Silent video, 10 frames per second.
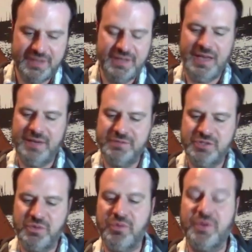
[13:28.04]
yeah, just
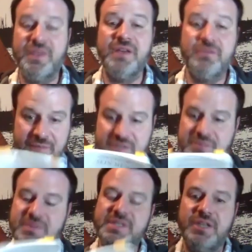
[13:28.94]
one more thing from this
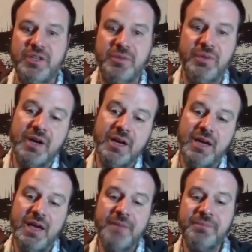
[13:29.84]
particular book.
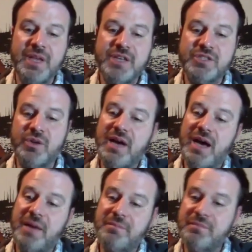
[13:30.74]
So,
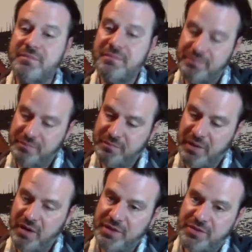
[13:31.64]
um,
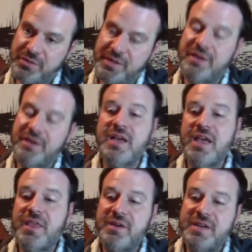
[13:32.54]
partway through here,
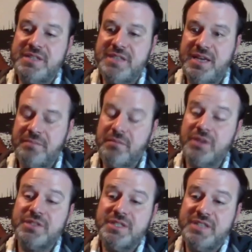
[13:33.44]
there is a
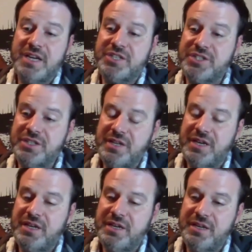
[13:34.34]
multi section,
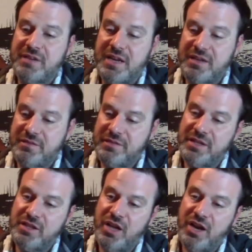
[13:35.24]
uh, kind of a
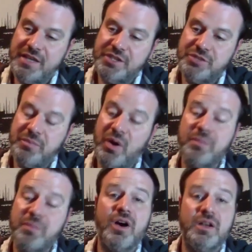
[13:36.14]
longish
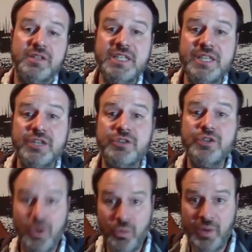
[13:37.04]
poem called Dear
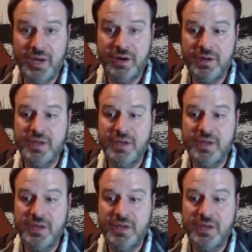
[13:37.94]
Nowhere.